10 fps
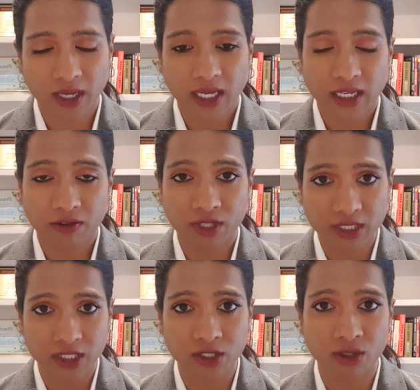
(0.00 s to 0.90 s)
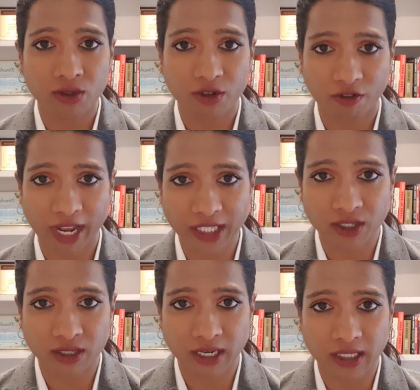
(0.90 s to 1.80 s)
If this is you, reflect
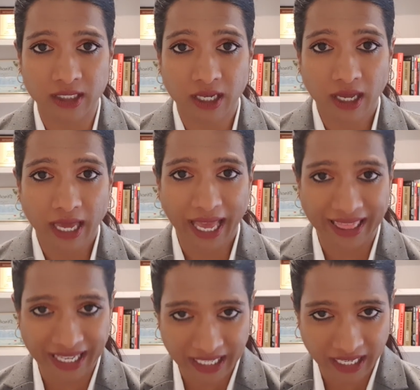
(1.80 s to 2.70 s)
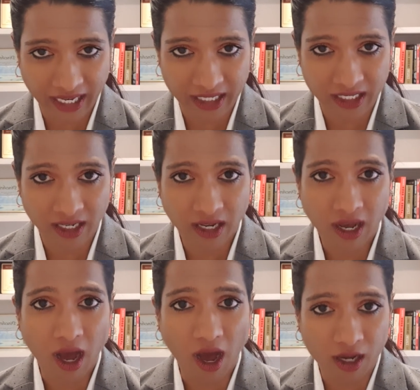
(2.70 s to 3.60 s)
on that, and then again,
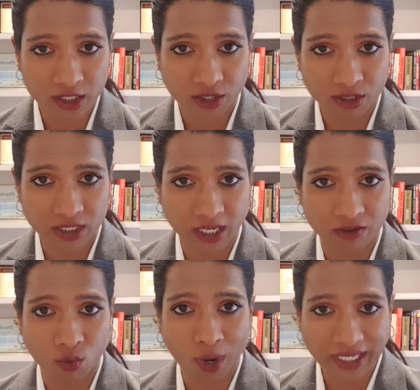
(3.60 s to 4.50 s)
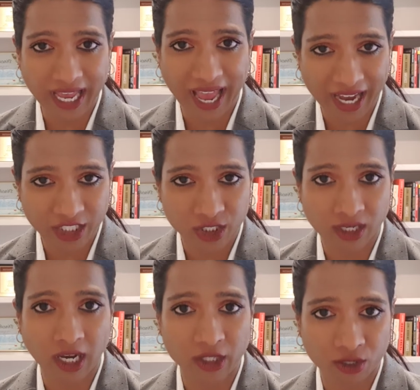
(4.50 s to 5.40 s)
ask yourself, what action
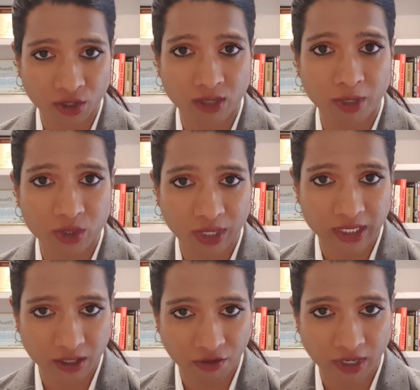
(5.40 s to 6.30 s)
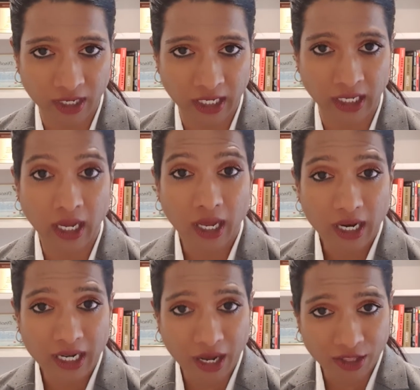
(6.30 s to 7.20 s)
are you going to be doing differently
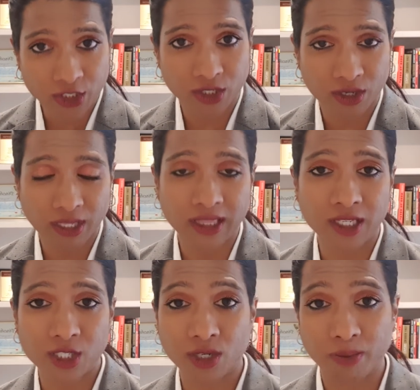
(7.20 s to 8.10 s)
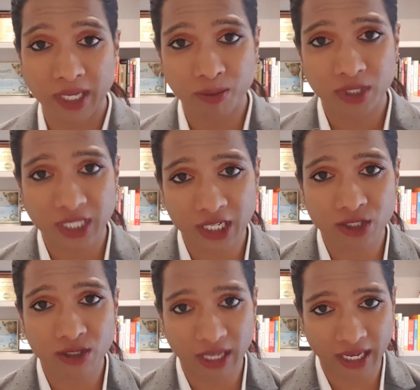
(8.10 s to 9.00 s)
now that you know that this could be a
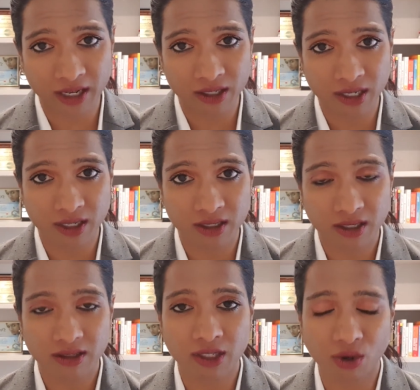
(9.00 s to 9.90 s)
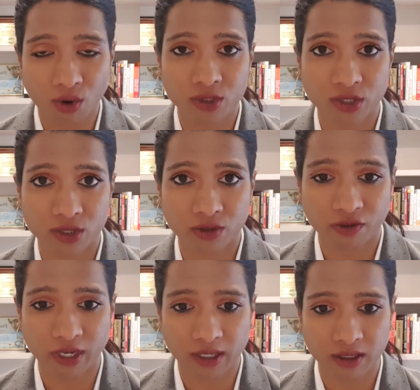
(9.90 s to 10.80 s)
potential area that caused you to
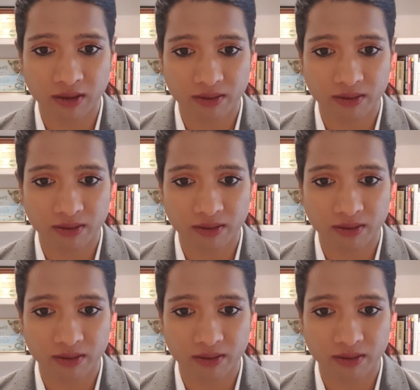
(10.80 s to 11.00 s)
fail?